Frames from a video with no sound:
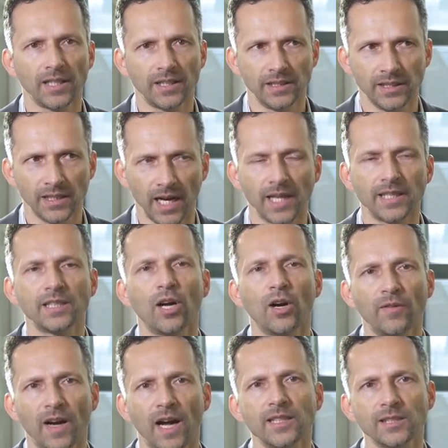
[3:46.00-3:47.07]
the idea
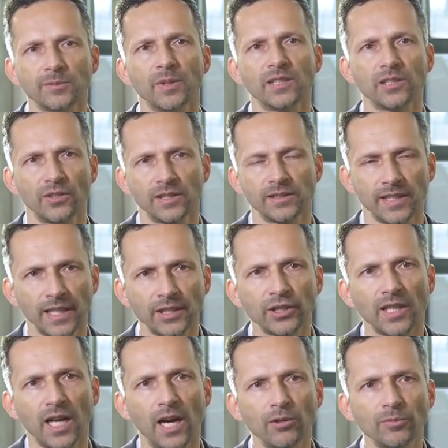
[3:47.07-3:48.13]
of unspent
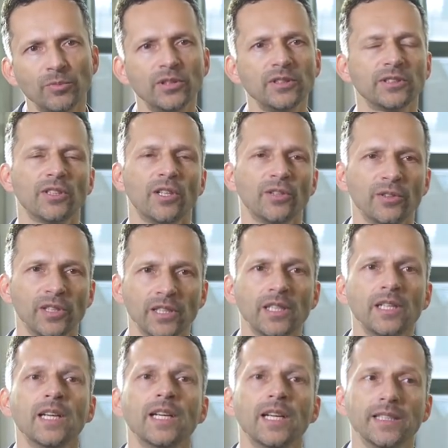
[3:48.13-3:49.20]
transaction output. So the
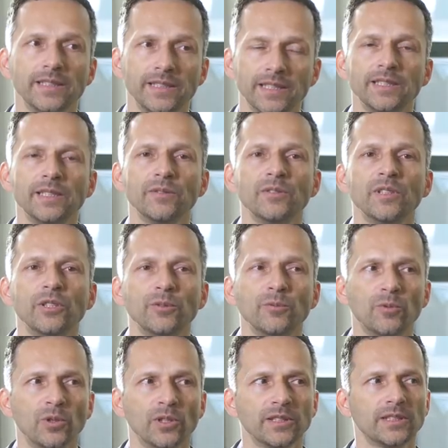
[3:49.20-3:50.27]
system which
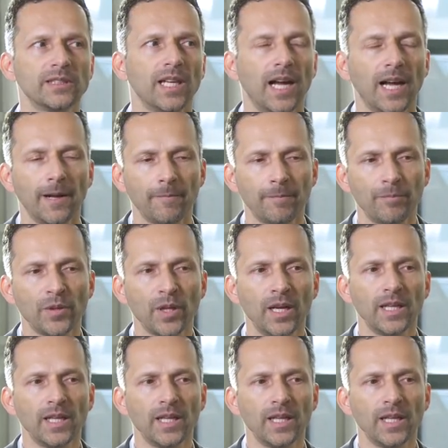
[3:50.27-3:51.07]
was um,